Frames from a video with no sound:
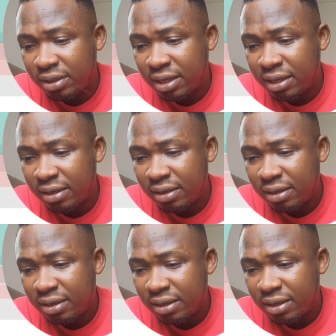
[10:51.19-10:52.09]
Okay,
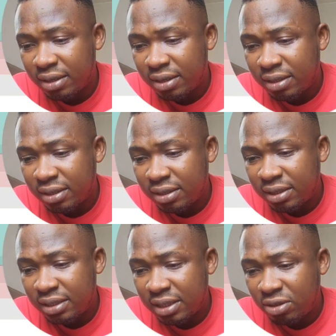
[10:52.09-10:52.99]

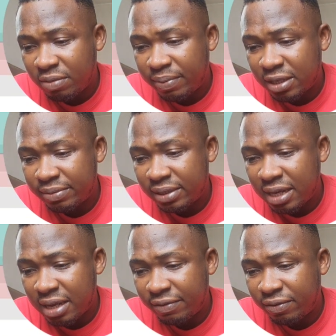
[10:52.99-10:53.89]
this setup has been
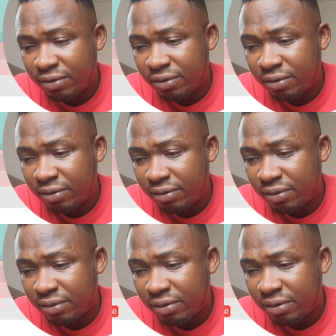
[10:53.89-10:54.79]
here for
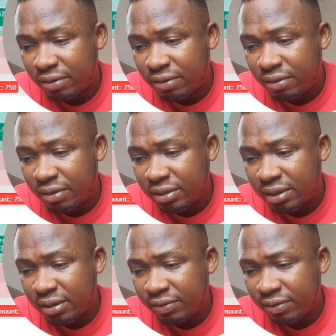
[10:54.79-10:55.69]
I
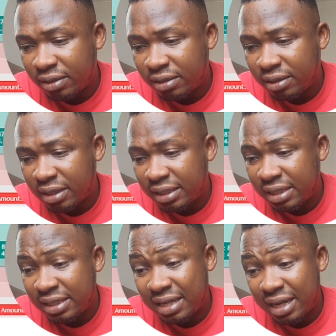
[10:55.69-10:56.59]
think
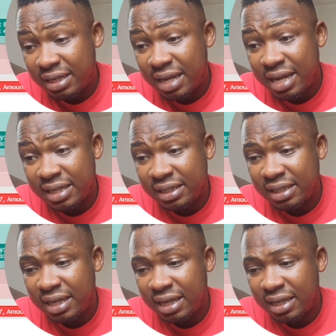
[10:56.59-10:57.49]
either
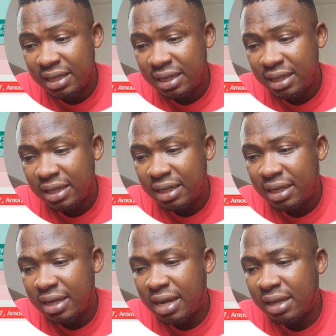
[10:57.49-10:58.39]
yesterday.
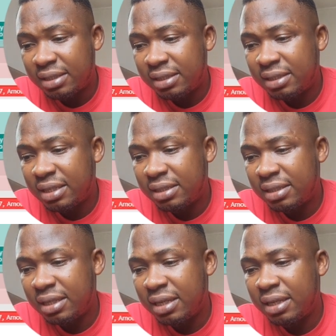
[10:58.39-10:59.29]
Yeah, I did it
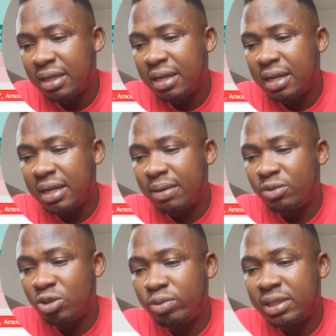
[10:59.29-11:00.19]
yesterday, and
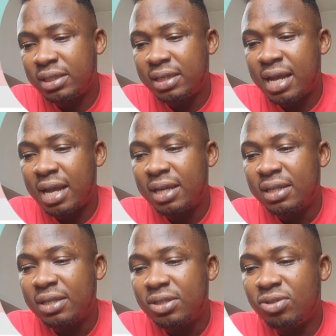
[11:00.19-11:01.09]
I'm waiting. Yeah,
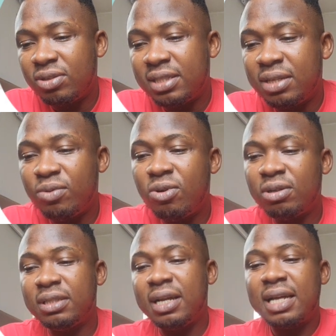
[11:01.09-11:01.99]
so you see, we
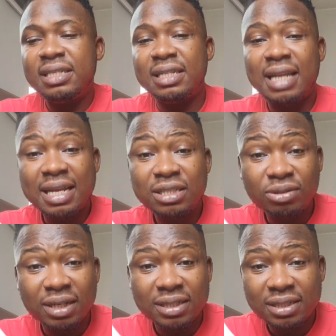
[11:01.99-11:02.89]
got triggered. This is a nice
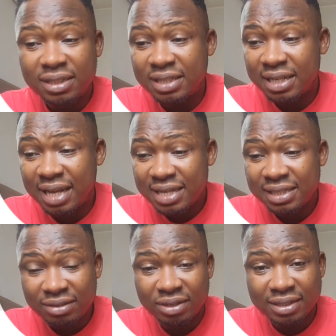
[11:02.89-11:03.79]
trade. This is a
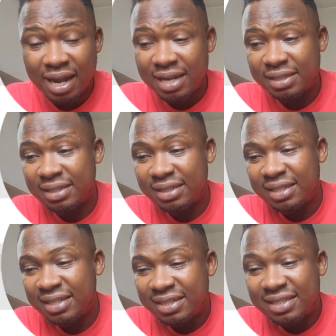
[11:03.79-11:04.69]
nice trade, guys.
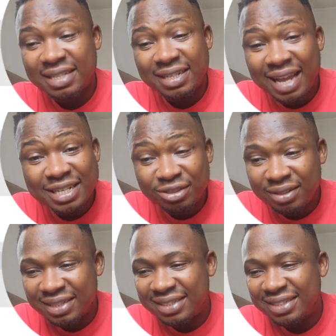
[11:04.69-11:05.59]
This is a nice
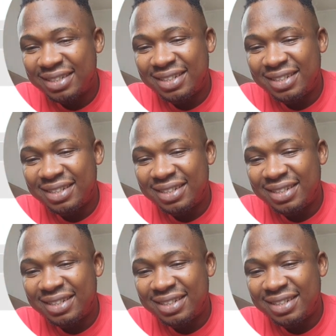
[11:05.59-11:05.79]
trade.